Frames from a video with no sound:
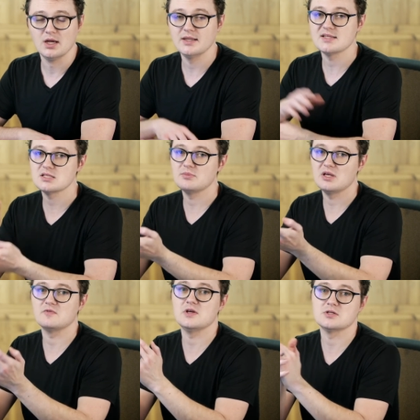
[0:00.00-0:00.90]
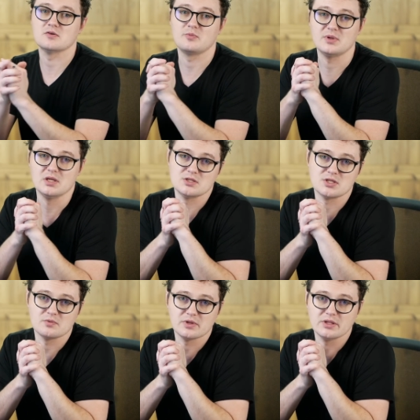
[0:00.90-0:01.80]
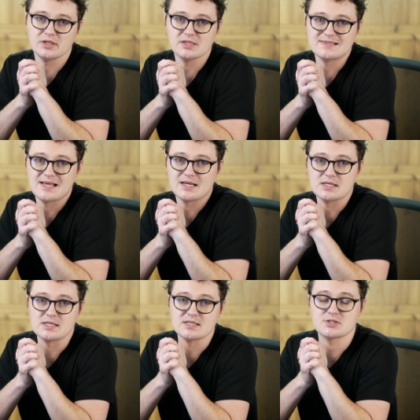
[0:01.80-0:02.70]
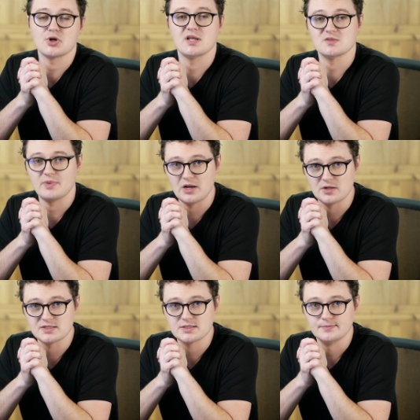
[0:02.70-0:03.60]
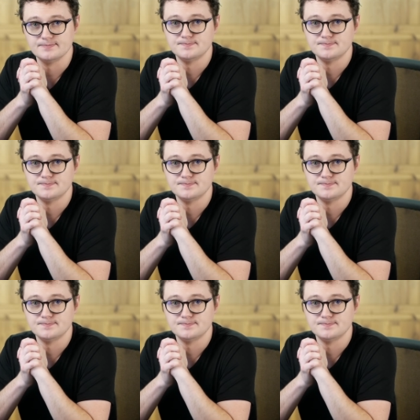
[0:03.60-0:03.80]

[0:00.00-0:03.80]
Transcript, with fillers: And that's the main feature of a PNG really is that it is transparent.